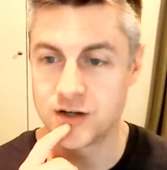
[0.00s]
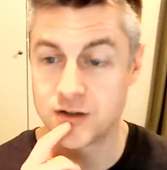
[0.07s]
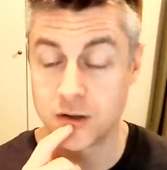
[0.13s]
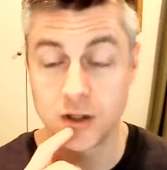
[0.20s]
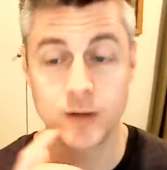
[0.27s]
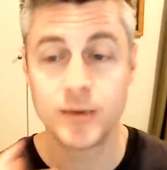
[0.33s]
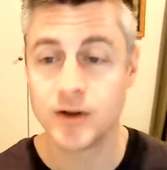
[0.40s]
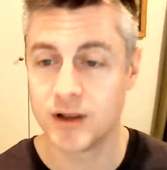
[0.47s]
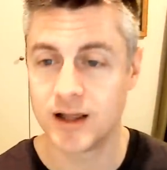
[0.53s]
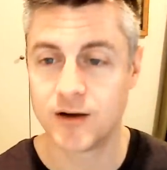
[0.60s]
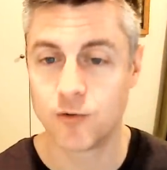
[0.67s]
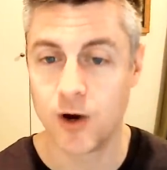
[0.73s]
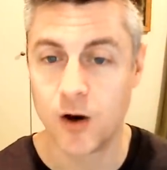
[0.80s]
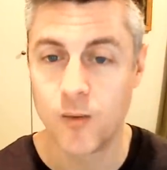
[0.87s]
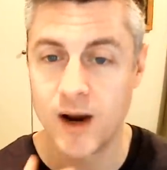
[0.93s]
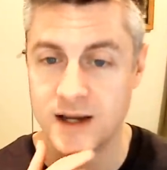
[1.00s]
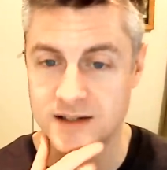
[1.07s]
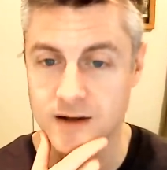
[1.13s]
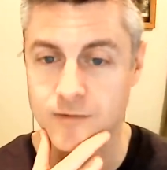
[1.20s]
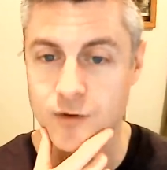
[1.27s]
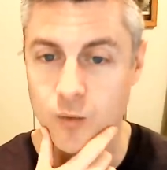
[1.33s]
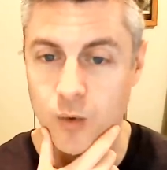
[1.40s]
So a little bit like Railways
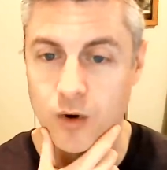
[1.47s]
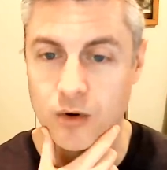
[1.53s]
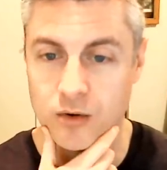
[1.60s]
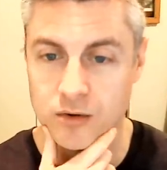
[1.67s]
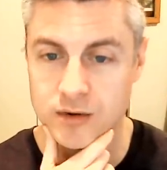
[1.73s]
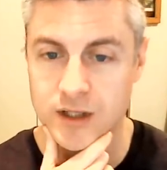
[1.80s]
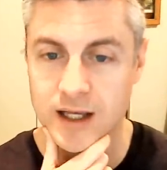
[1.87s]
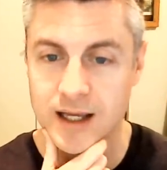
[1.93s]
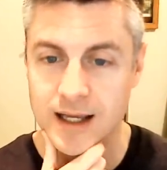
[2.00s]
of the World.